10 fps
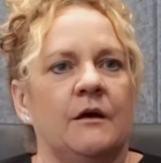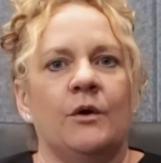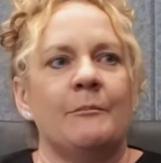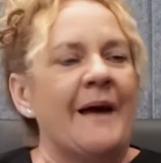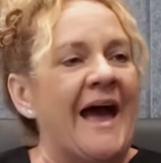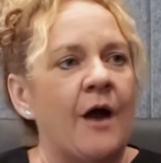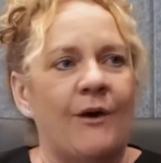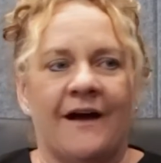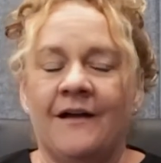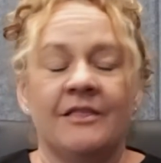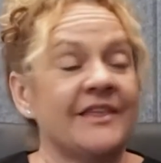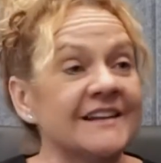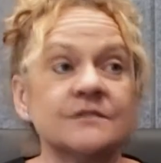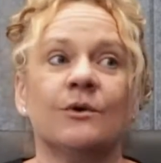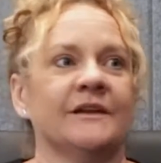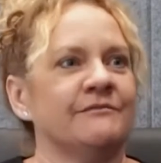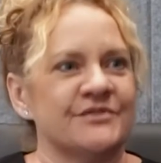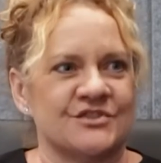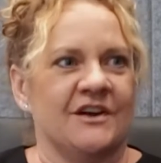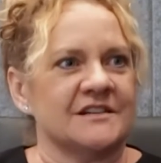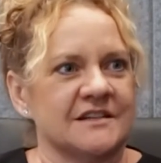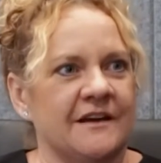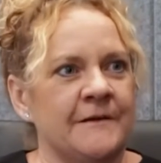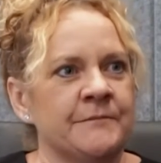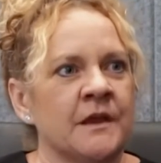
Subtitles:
I want power. That's all infrastructure.